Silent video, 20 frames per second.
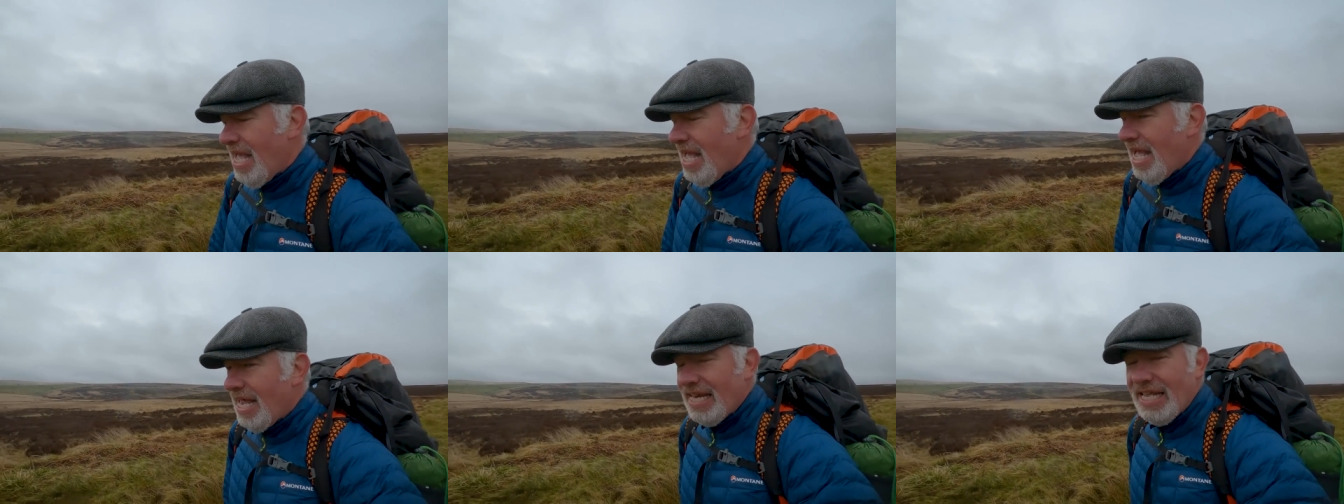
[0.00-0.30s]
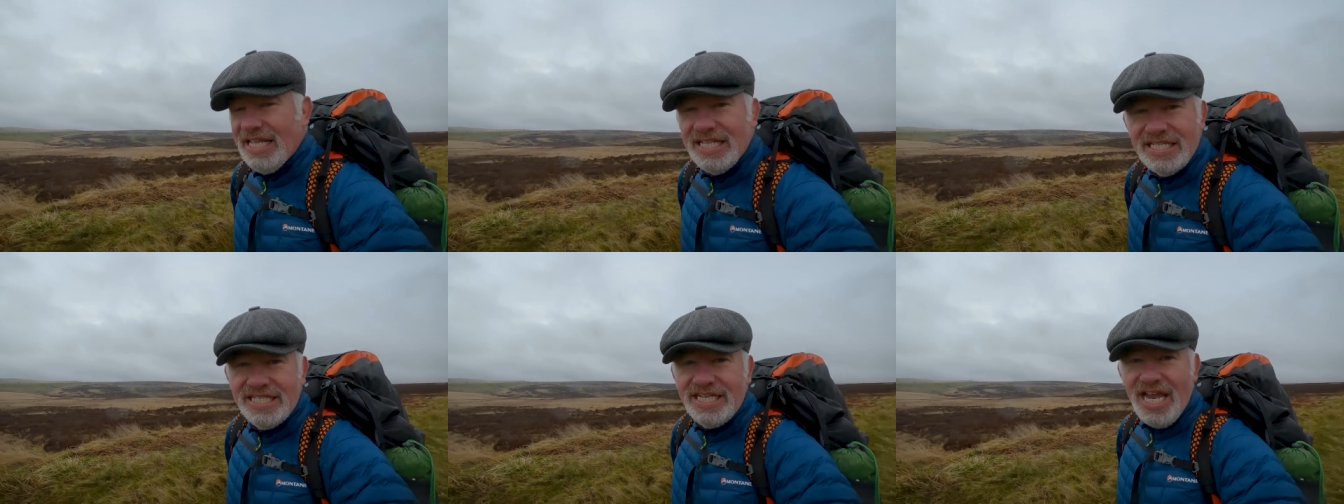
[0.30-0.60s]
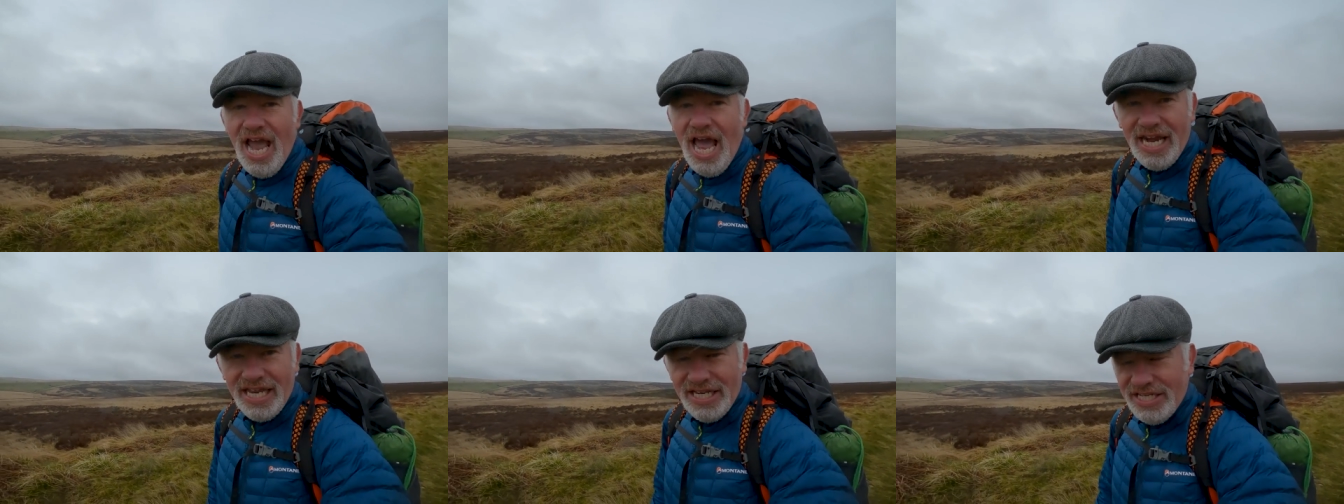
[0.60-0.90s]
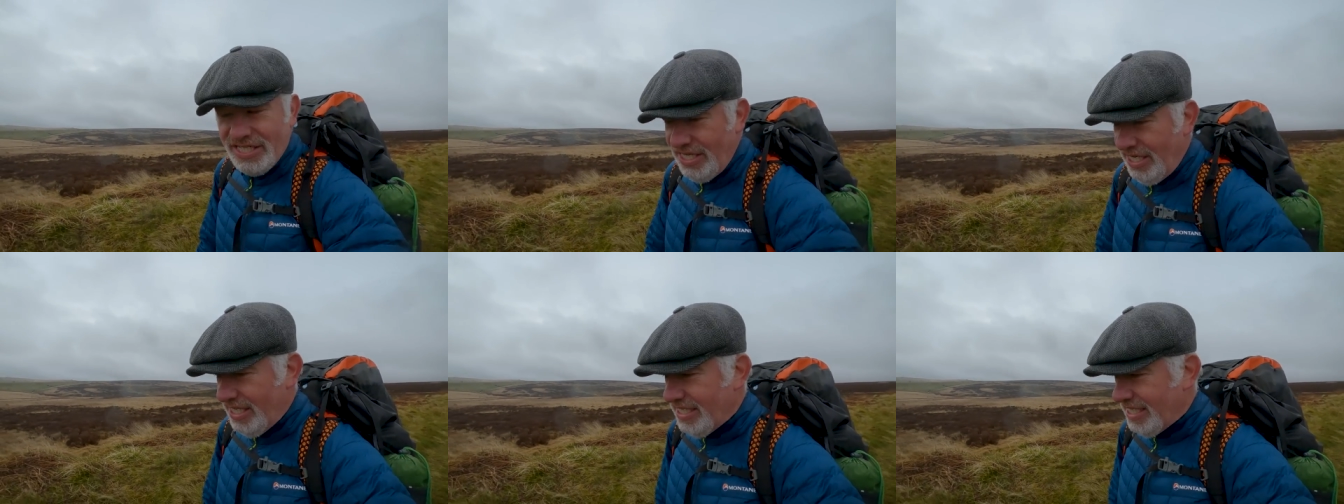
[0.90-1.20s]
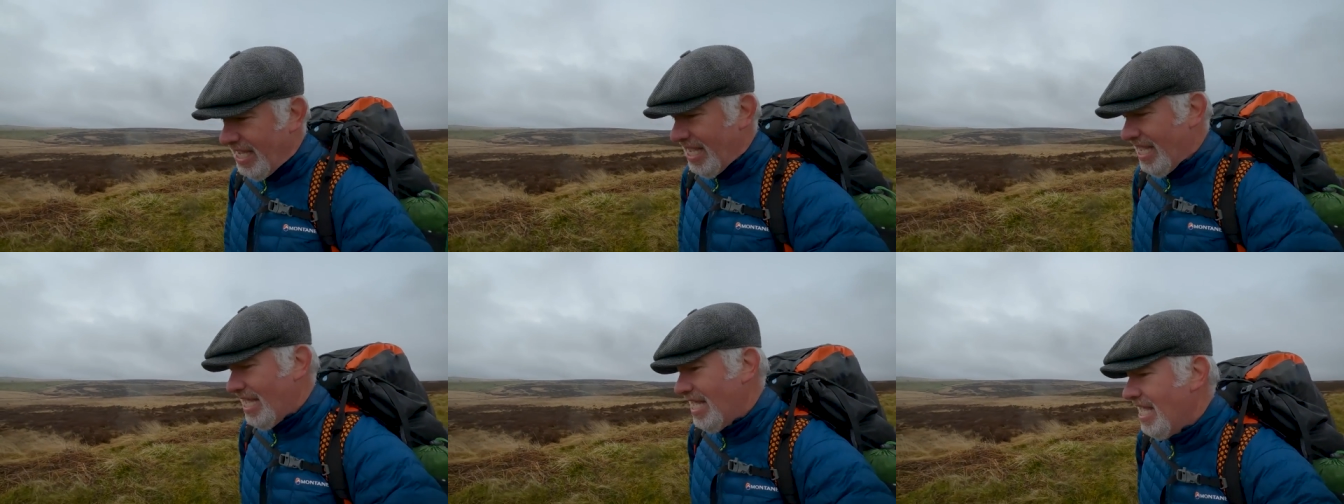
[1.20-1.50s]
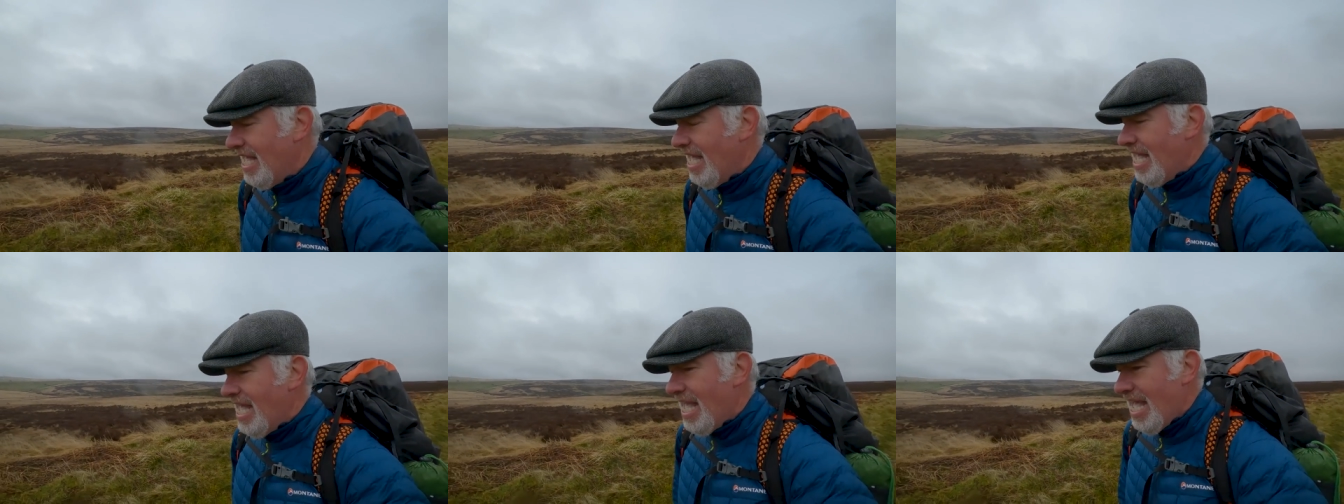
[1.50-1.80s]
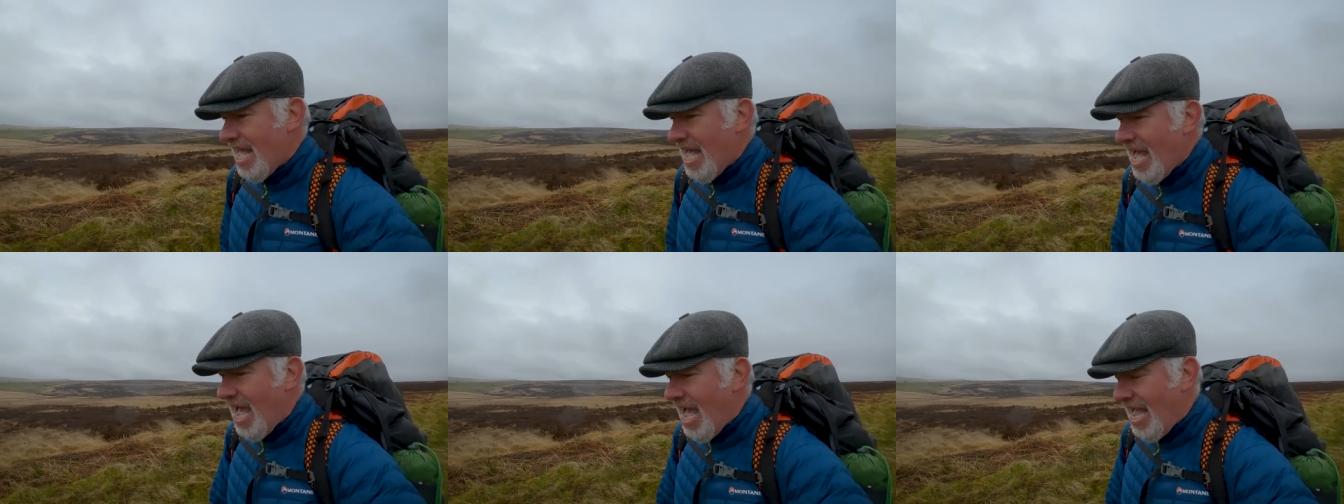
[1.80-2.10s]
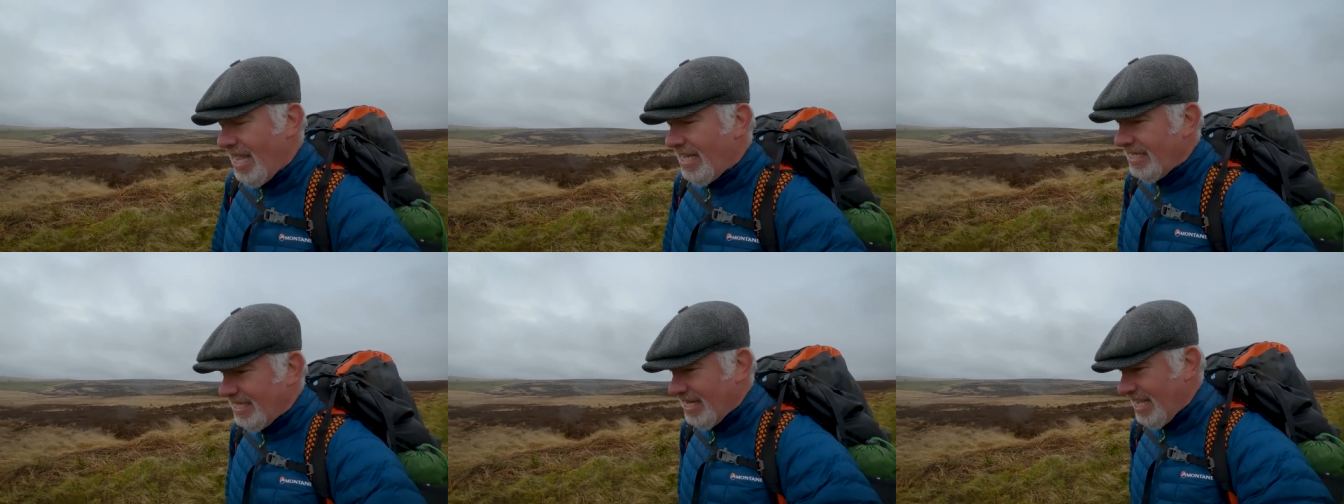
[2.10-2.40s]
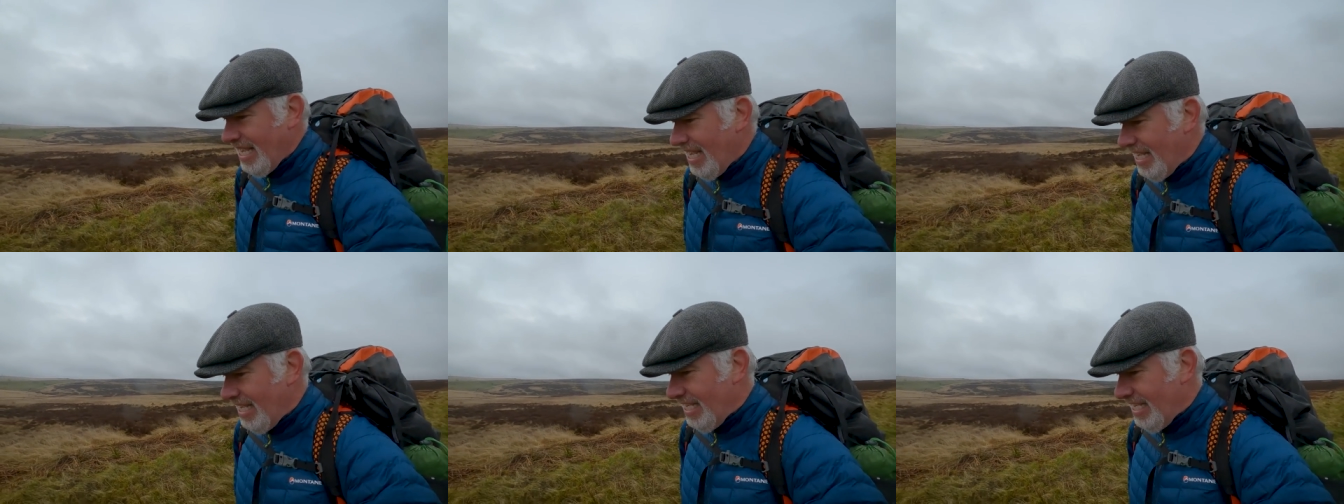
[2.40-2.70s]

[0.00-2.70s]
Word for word: a little challenges. And uh,